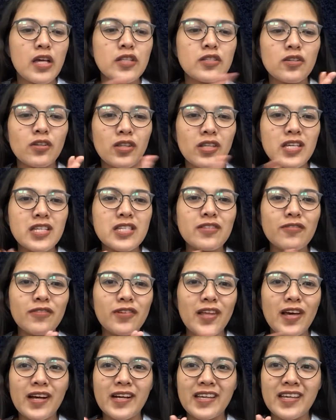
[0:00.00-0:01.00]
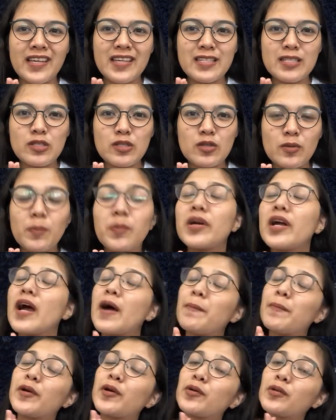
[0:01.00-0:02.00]
So, this vlog is super
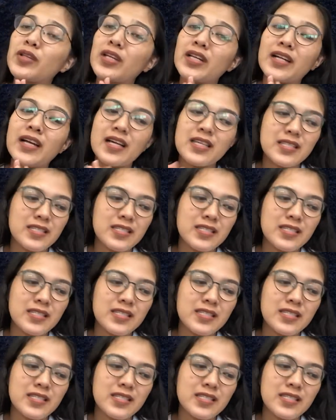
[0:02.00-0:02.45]
happy ko talaga.